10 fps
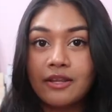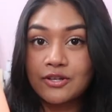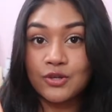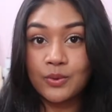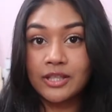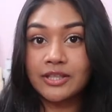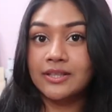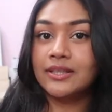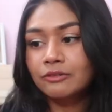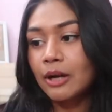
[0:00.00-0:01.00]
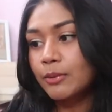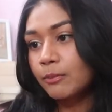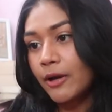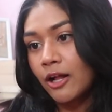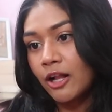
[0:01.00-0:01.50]
This one, Rebel
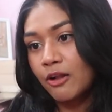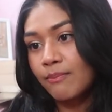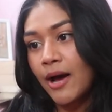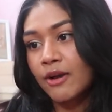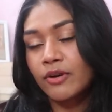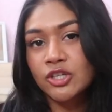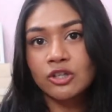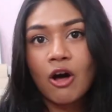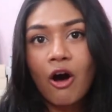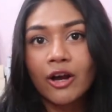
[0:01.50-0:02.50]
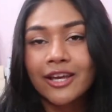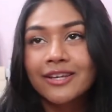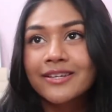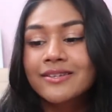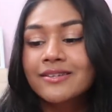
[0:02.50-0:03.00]
Bell by Rachel
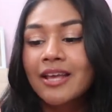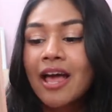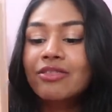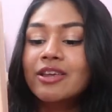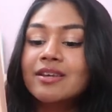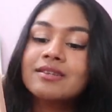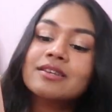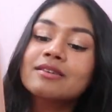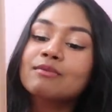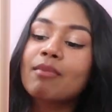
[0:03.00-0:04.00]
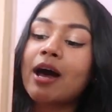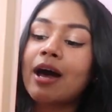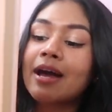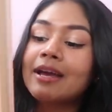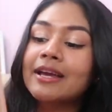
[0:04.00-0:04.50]
Hawkins. This is
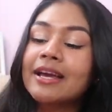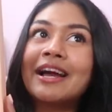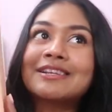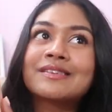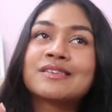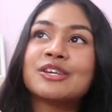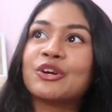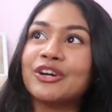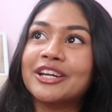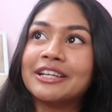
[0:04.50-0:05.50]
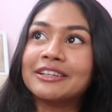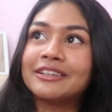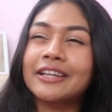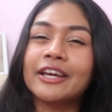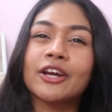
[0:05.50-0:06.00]
my
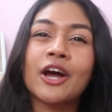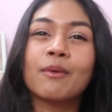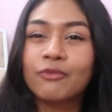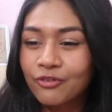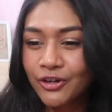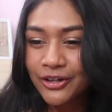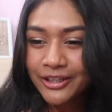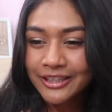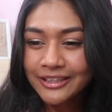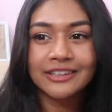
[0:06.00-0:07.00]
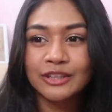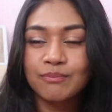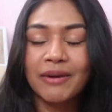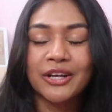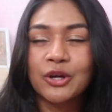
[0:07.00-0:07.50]
secret, like, comfort,
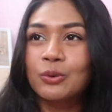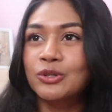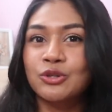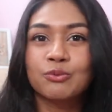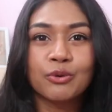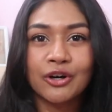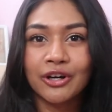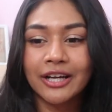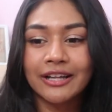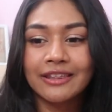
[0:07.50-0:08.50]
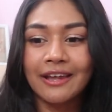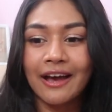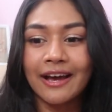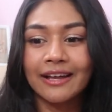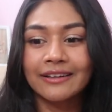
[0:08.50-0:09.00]
my go-to book
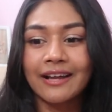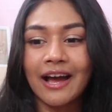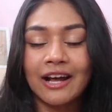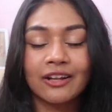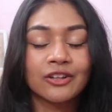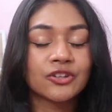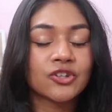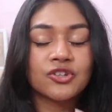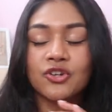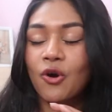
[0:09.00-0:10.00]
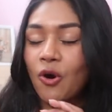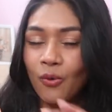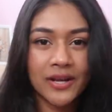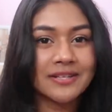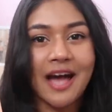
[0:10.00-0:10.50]
that I'll just
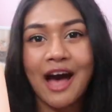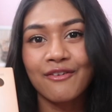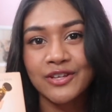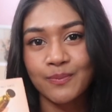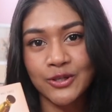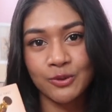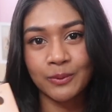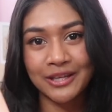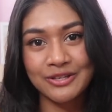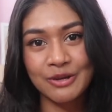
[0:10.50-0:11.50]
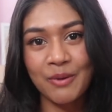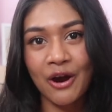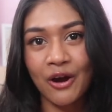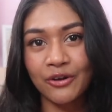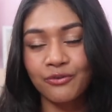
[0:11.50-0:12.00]
always have a special place in my
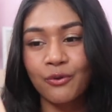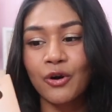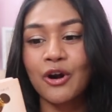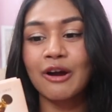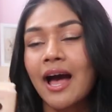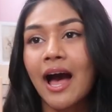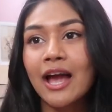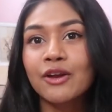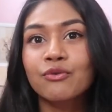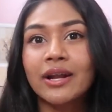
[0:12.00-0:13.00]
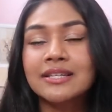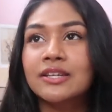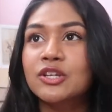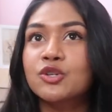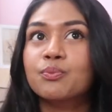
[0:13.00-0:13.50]
heart for. I
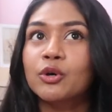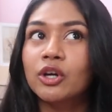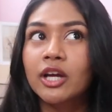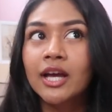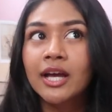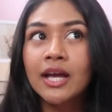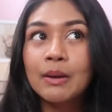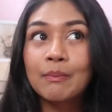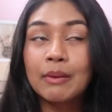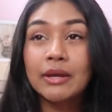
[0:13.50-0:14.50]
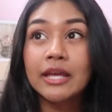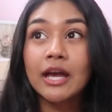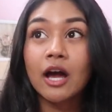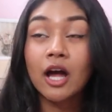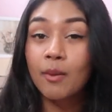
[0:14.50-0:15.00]
rented this book maybe
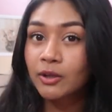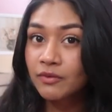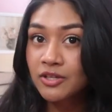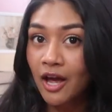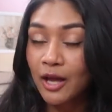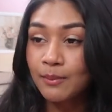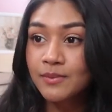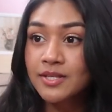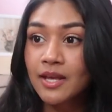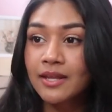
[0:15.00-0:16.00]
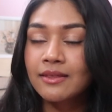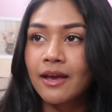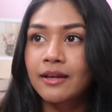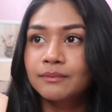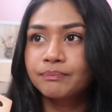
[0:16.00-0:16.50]
a couple of times, and
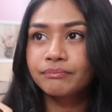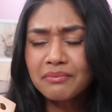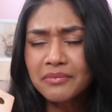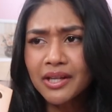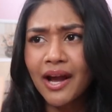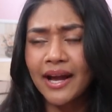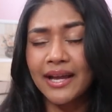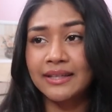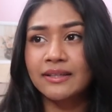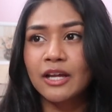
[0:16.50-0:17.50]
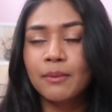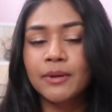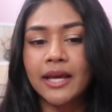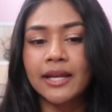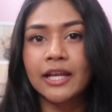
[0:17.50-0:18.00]
then I ended
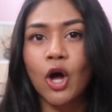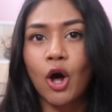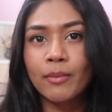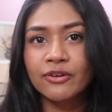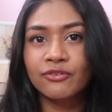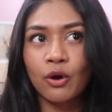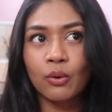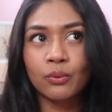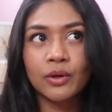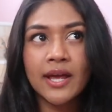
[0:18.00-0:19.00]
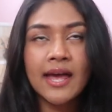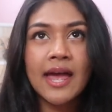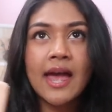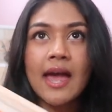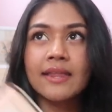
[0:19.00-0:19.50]
up getting it on my phone,
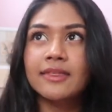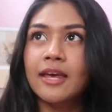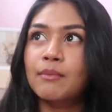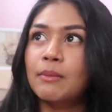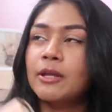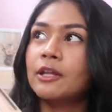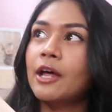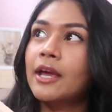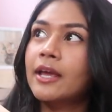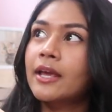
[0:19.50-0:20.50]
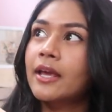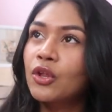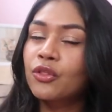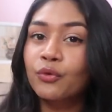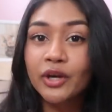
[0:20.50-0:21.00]
and then maybe like
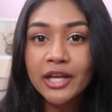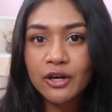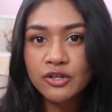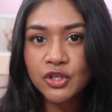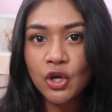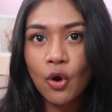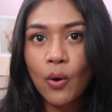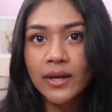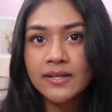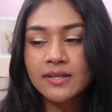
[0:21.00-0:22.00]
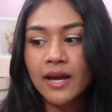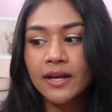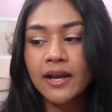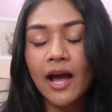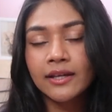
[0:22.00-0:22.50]
3 years ago I
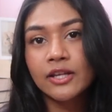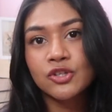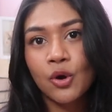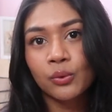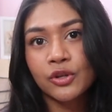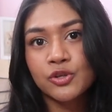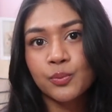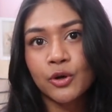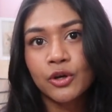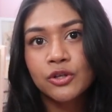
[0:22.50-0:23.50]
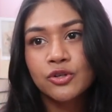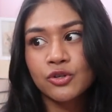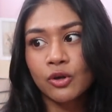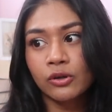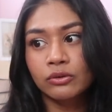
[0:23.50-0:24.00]
decided I need to own this book.
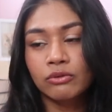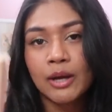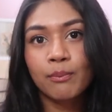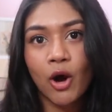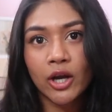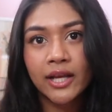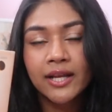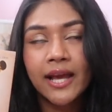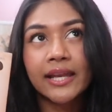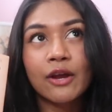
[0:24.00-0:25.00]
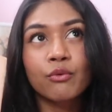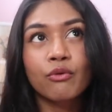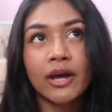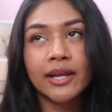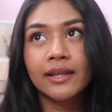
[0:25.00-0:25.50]
So I bought it and I
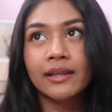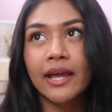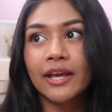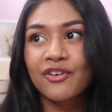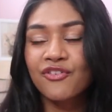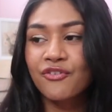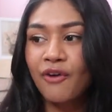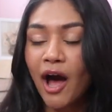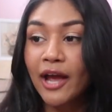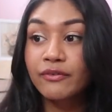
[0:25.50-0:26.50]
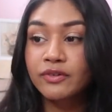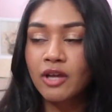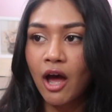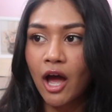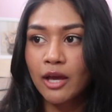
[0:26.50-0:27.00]
read it like 5
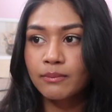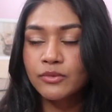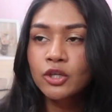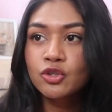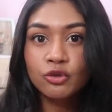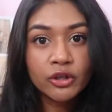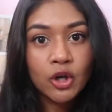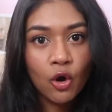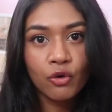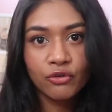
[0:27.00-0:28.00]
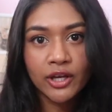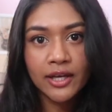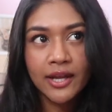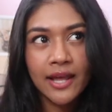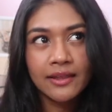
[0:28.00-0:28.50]
times during
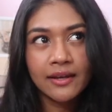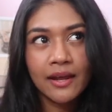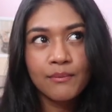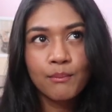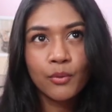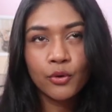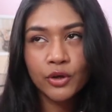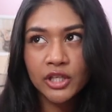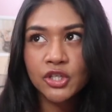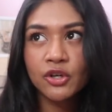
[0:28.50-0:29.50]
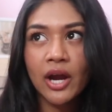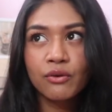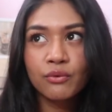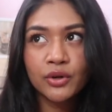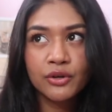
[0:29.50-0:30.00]
COVID, and then I'm pretty sure I
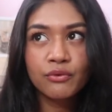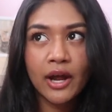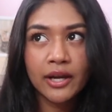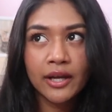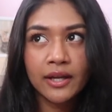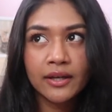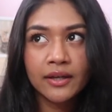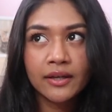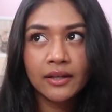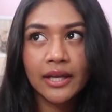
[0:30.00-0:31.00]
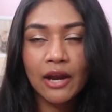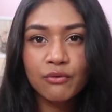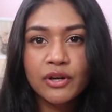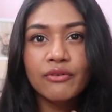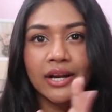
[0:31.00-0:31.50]
reread it
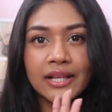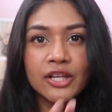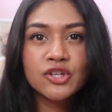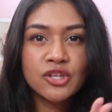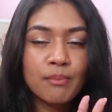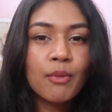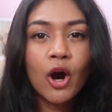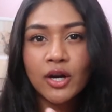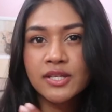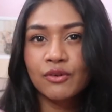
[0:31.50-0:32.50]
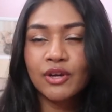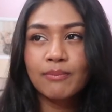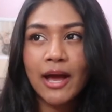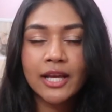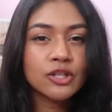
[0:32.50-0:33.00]
like some parts of
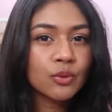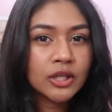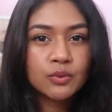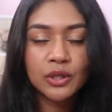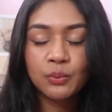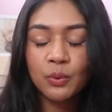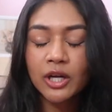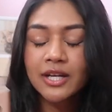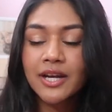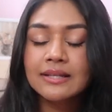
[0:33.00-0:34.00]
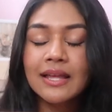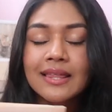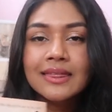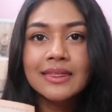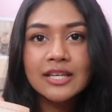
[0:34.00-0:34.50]
it back in 2021.
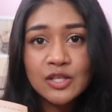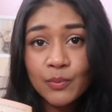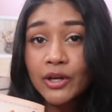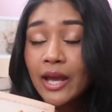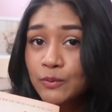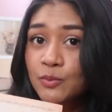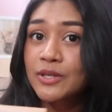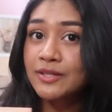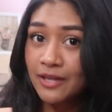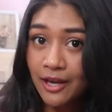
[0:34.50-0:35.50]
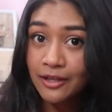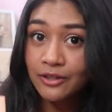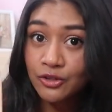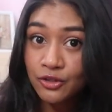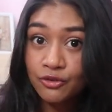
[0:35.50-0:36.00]
This book kept me
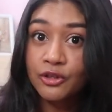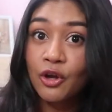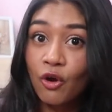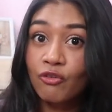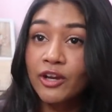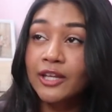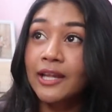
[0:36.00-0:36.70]
sane during COVID.